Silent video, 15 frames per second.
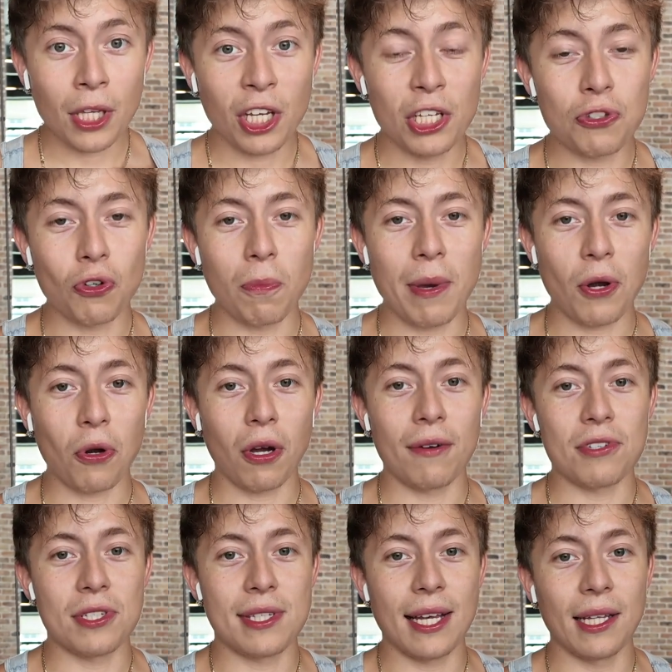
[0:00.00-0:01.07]
because you were better
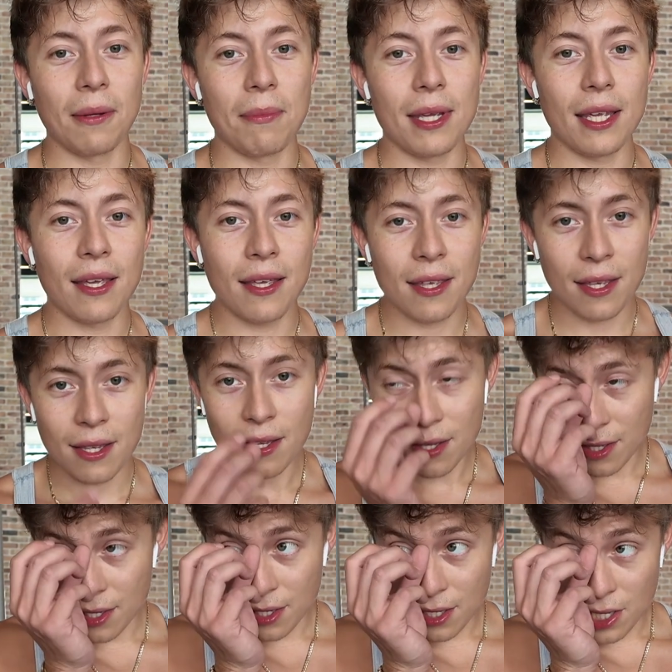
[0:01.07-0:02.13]
off just telling me
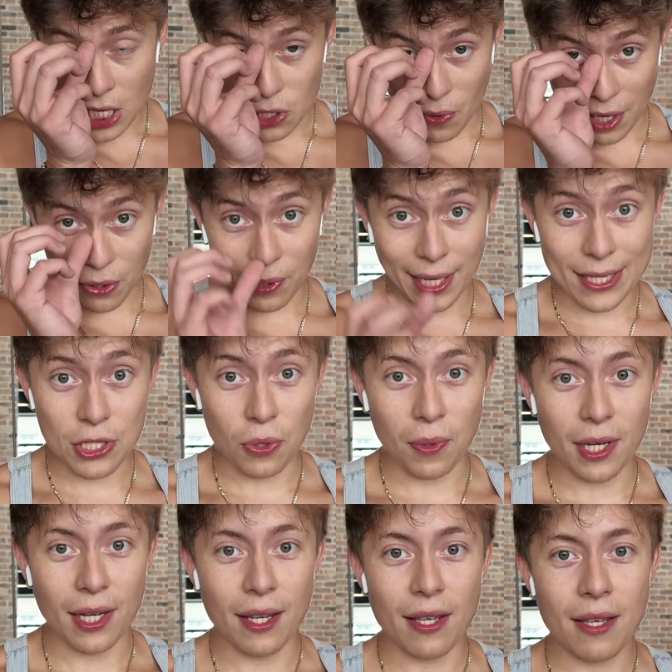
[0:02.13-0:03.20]
so I don't get you
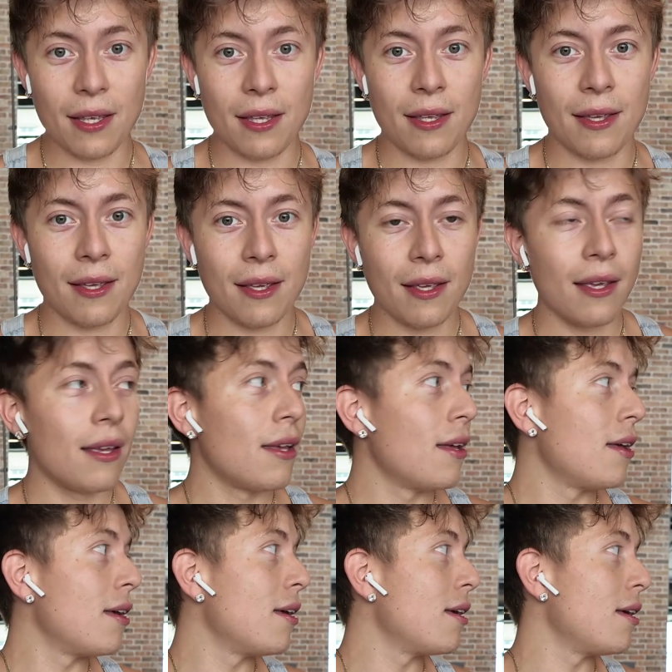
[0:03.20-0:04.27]
in it.
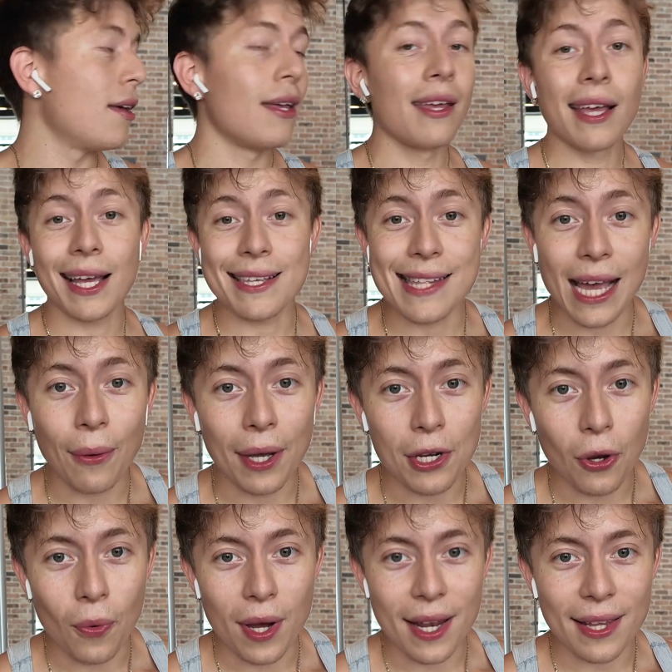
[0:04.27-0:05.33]
Because now I
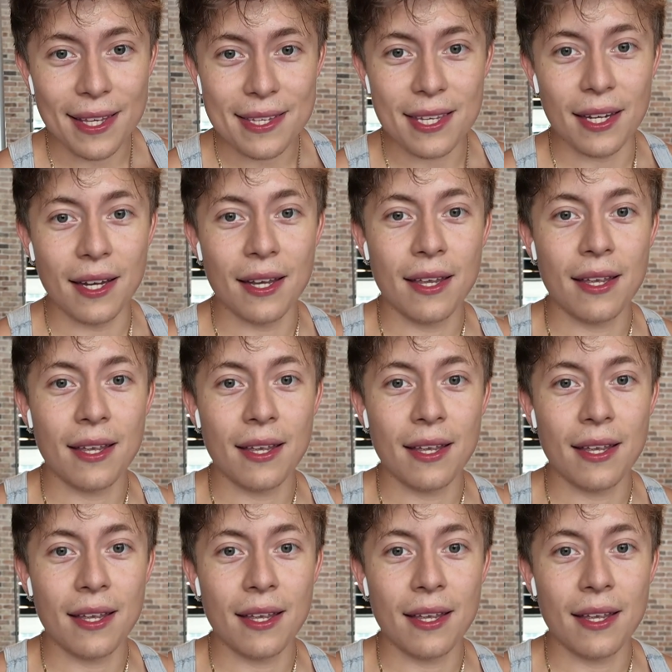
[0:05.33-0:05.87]
don't want to listen.